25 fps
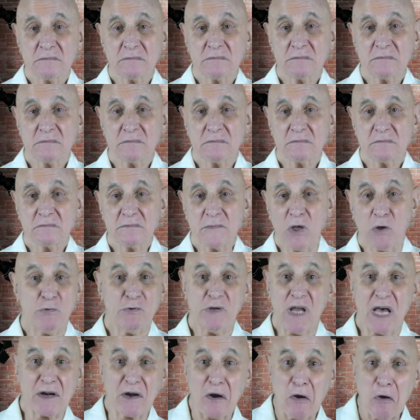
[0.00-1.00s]
no, not a
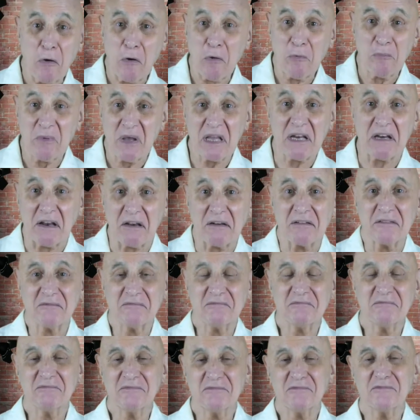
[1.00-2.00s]
whole minute,
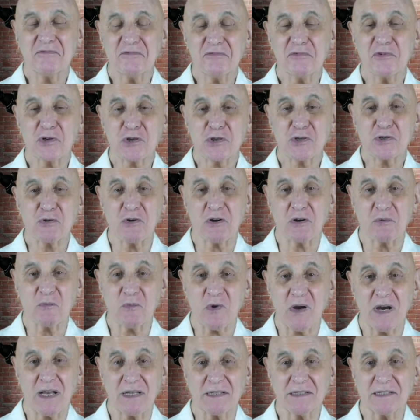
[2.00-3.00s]
for a short while here.